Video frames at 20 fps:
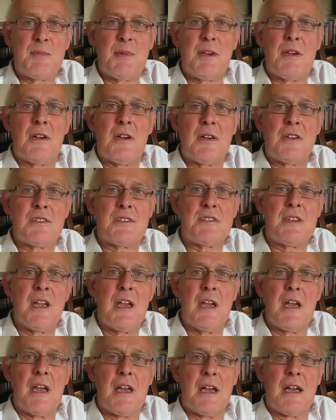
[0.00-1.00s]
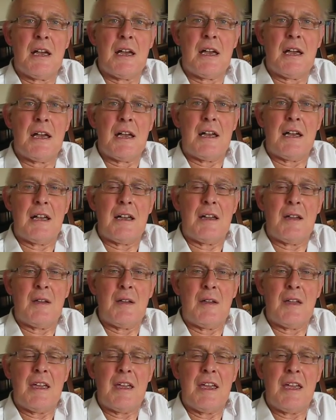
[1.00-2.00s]
because
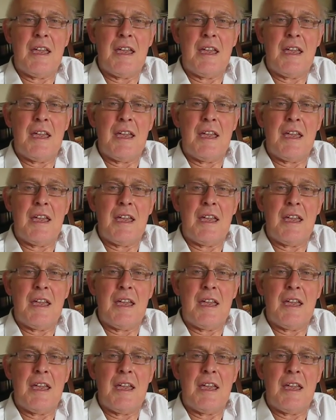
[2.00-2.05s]
from